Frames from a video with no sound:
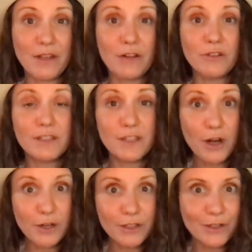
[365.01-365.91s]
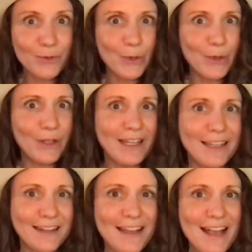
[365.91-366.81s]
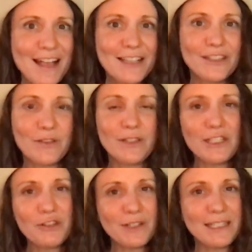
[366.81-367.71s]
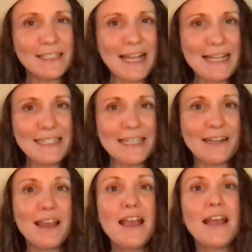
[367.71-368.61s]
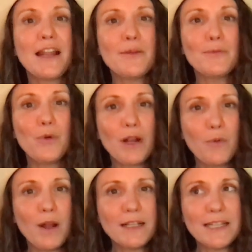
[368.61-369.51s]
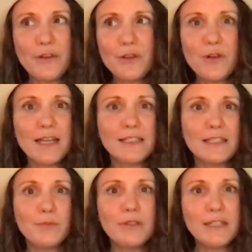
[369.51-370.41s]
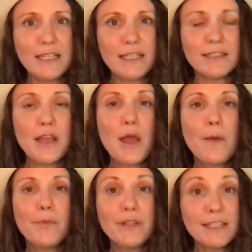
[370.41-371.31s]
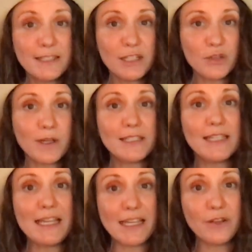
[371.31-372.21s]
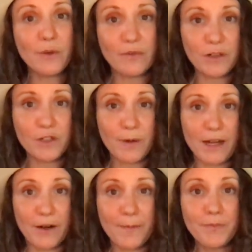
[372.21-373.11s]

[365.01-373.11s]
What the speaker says: It'll start to roll in. So citrus is ending. And what I want to tell you guys is please put the citrus in the refrigerator.